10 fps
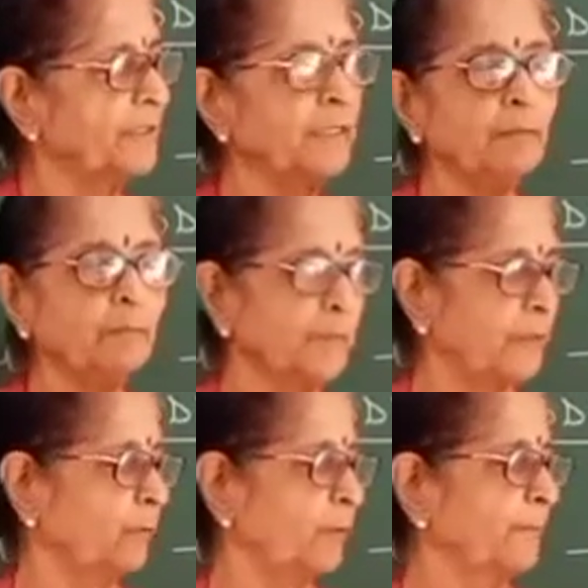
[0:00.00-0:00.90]
in below.
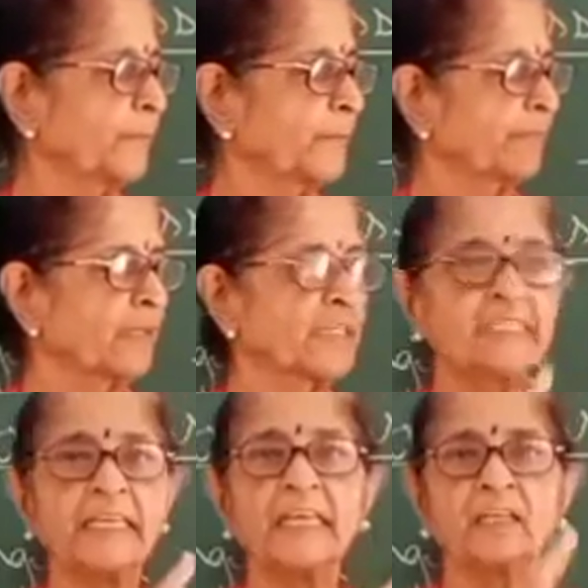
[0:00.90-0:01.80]

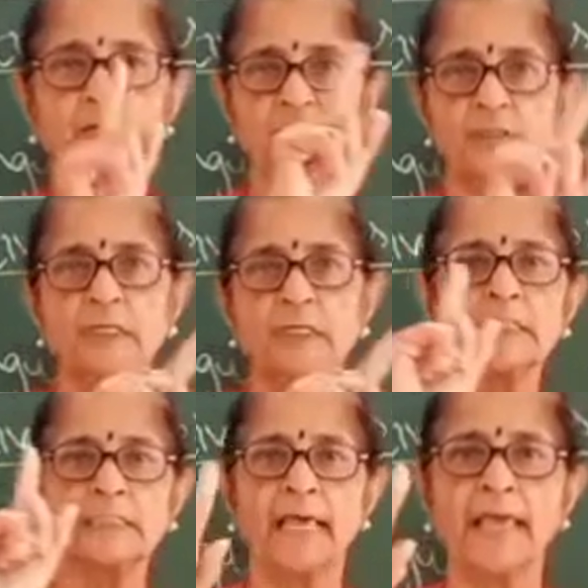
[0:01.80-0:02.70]
Sing, to sing,
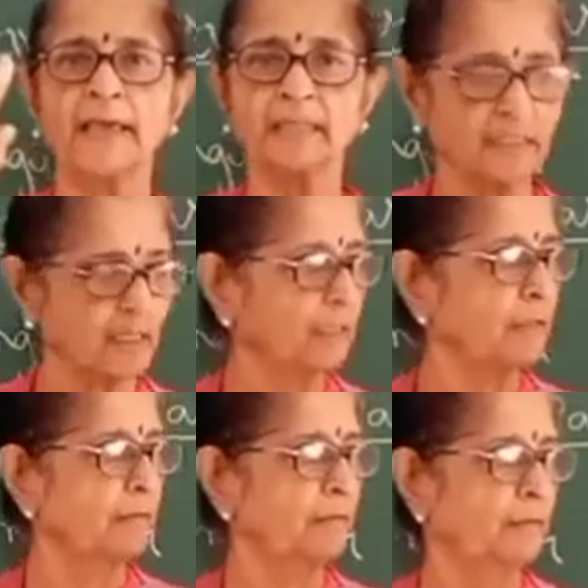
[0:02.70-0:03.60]
sang, sung.
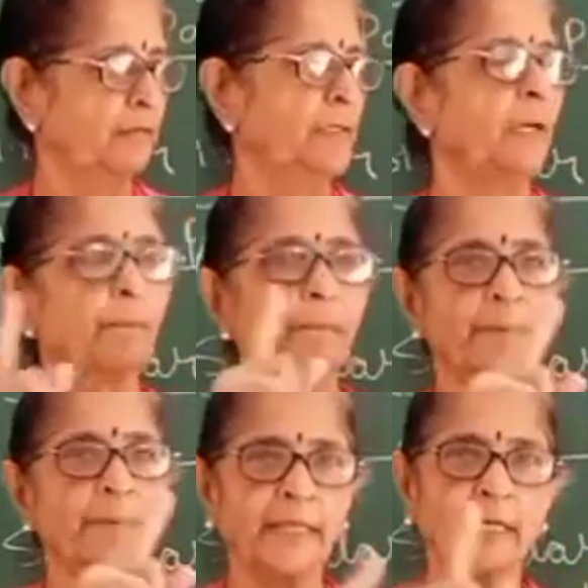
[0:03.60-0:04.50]

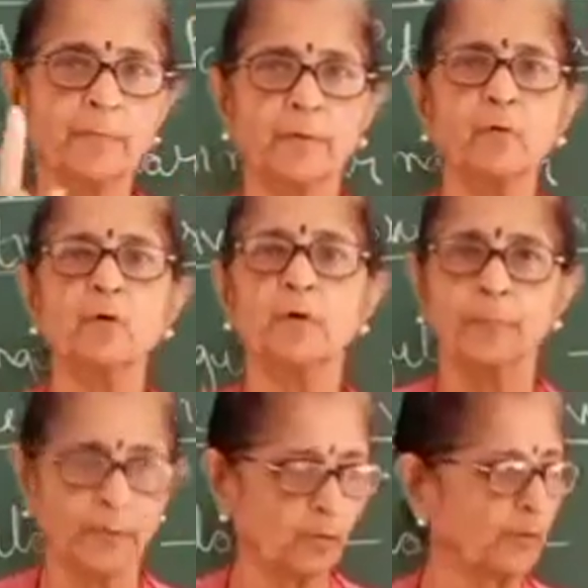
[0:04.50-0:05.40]
Break, broke,
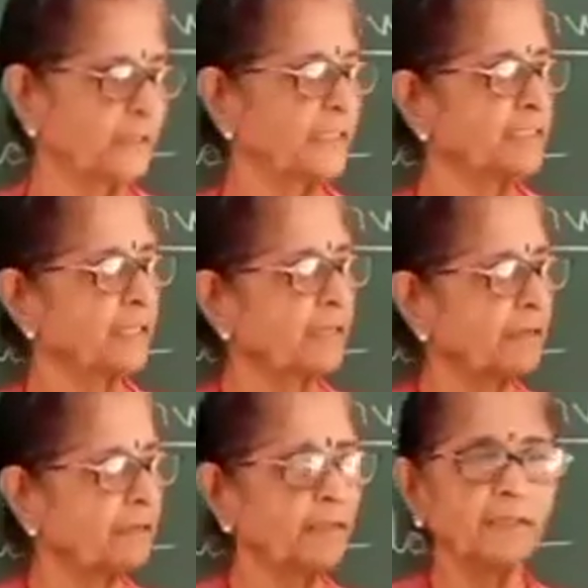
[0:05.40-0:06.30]
broken. These are
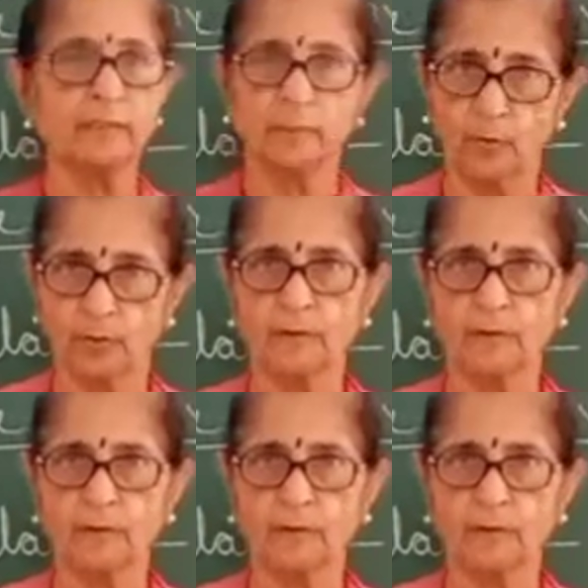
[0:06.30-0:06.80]
given in the book.